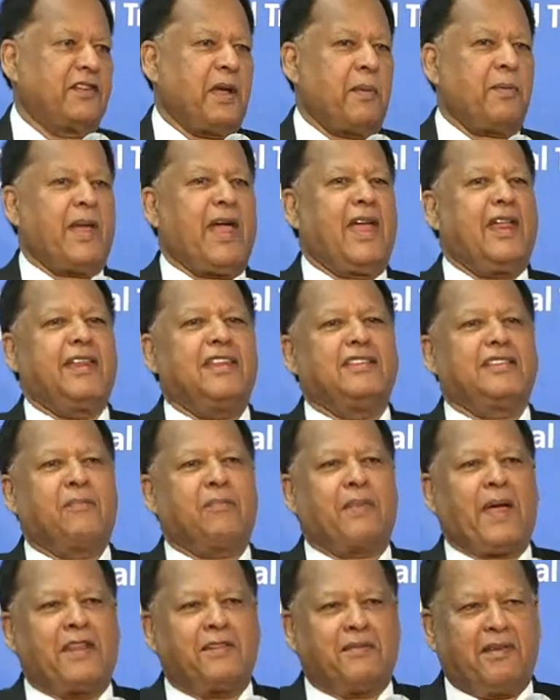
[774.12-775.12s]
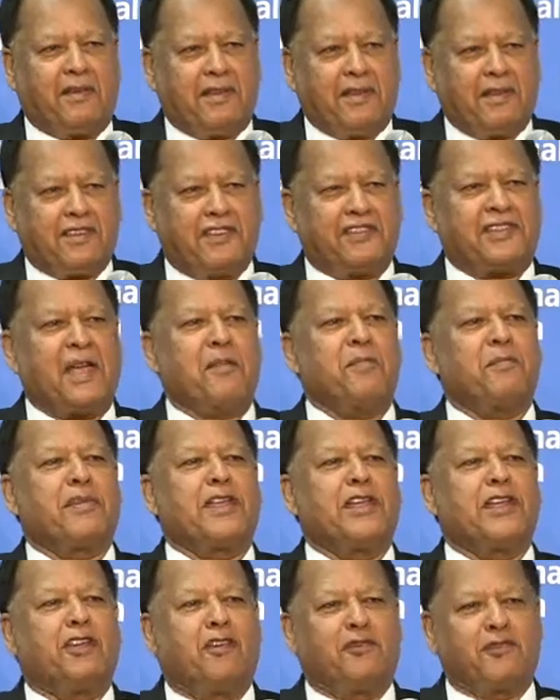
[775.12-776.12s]
Japan is a, is a
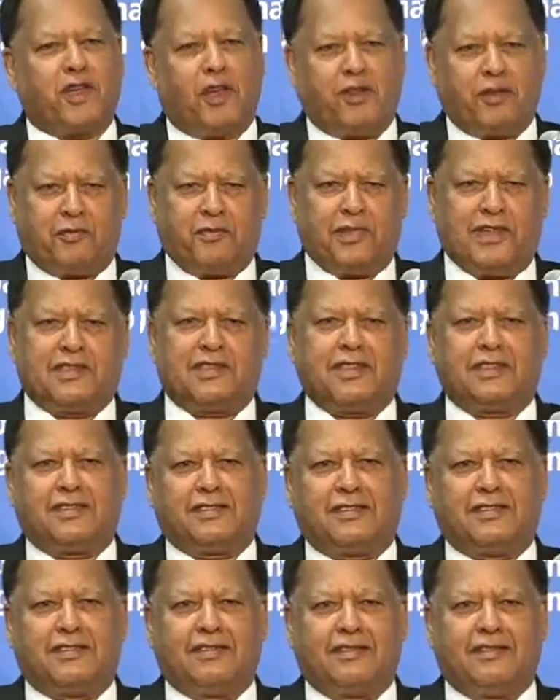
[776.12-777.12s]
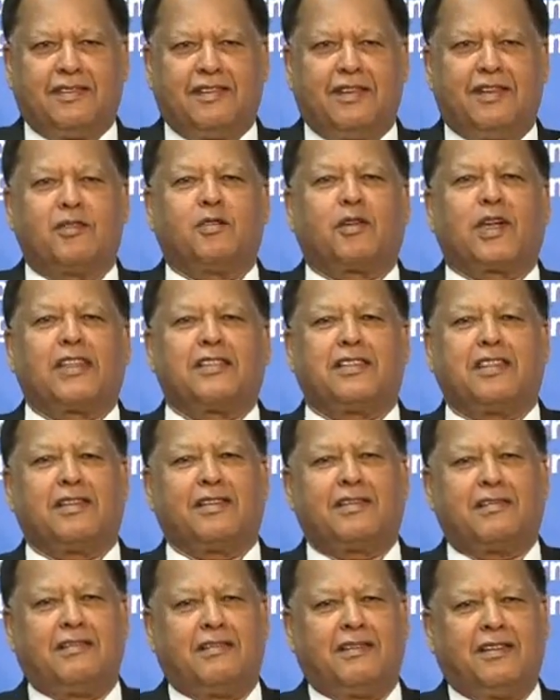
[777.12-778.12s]
champion of joint ventures. Look at
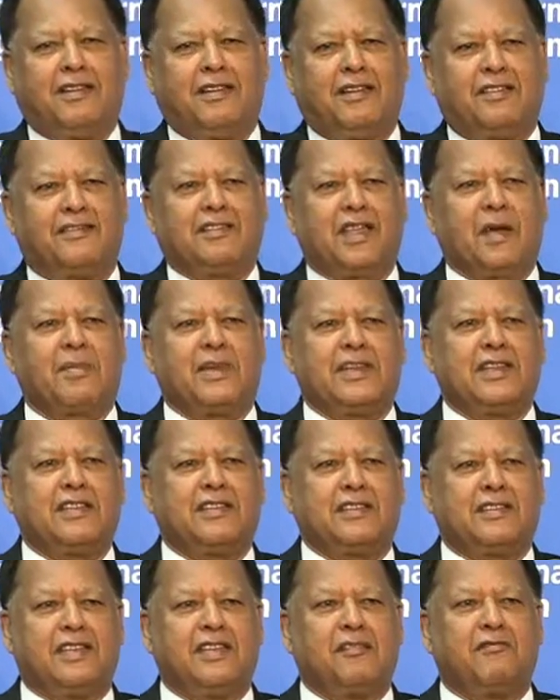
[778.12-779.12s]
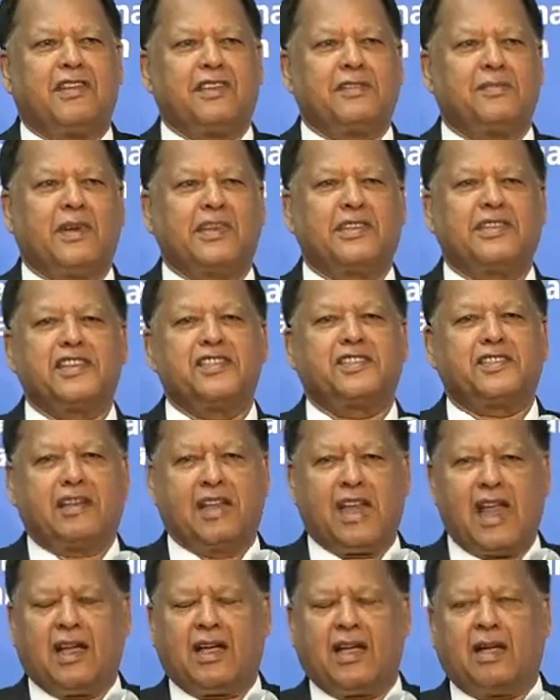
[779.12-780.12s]
the Japanese investments in
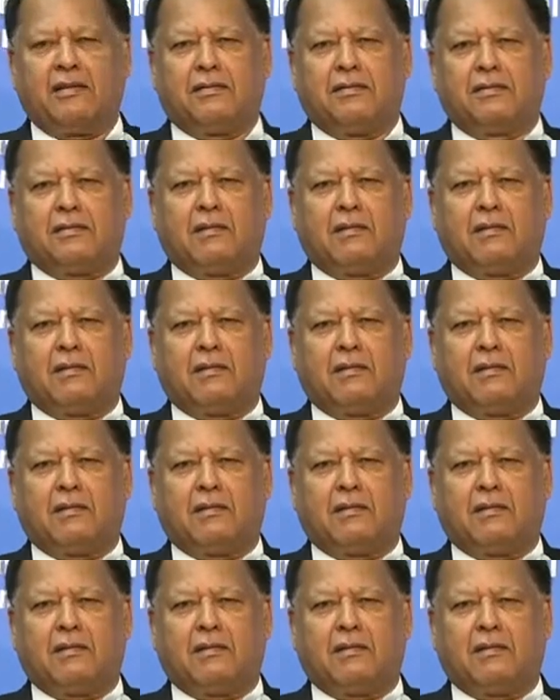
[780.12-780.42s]
Sri Lanka.